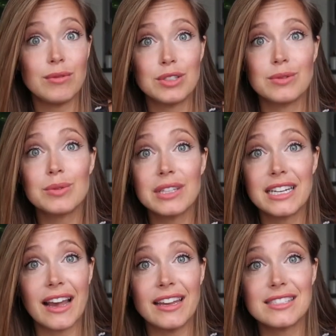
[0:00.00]
which was
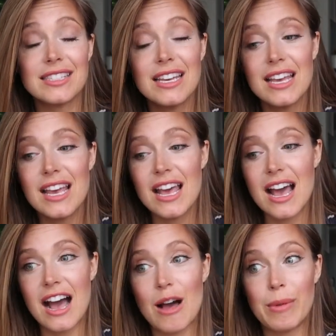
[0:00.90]
really nice,
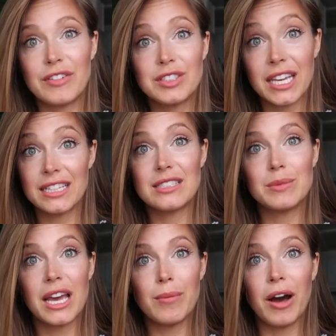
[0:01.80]
after taking
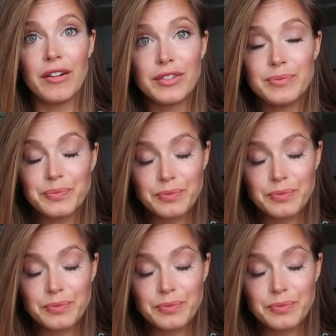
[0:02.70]
some time off.